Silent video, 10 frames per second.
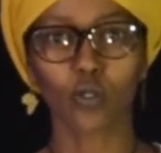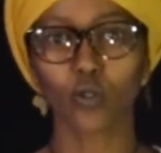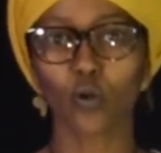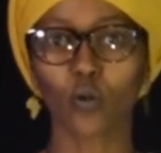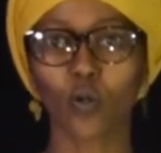You
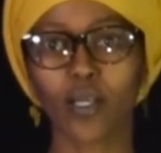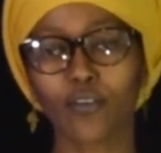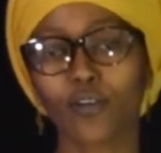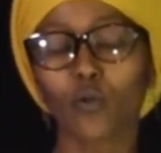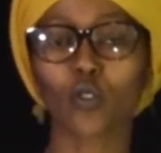know,
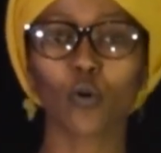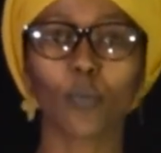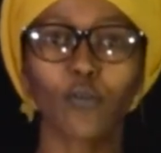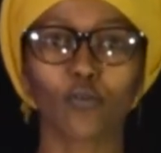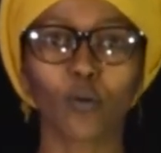even when you're
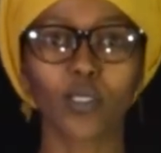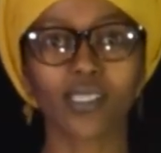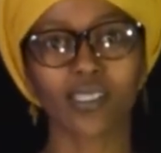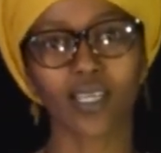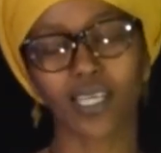performing,
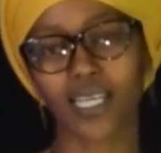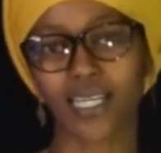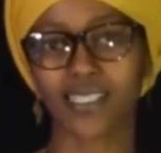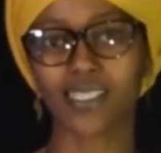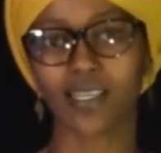
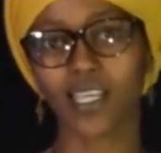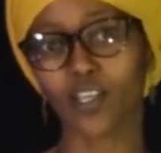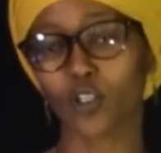he